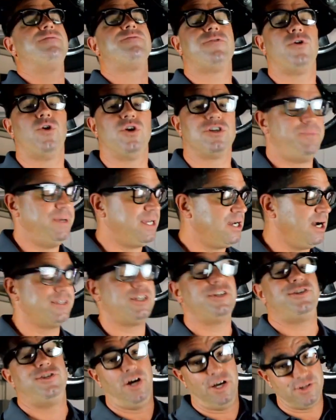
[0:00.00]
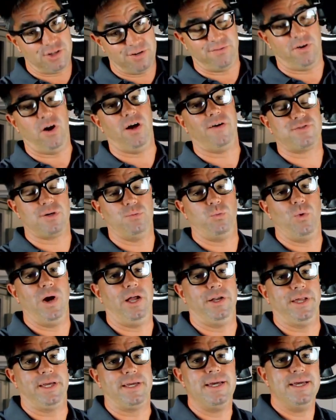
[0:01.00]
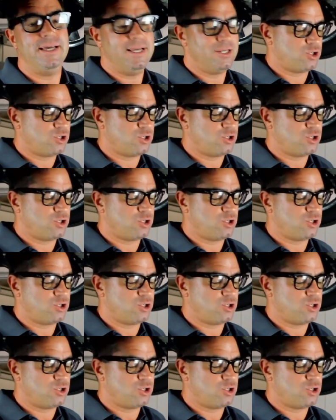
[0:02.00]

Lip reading: way first because it does involve some welding.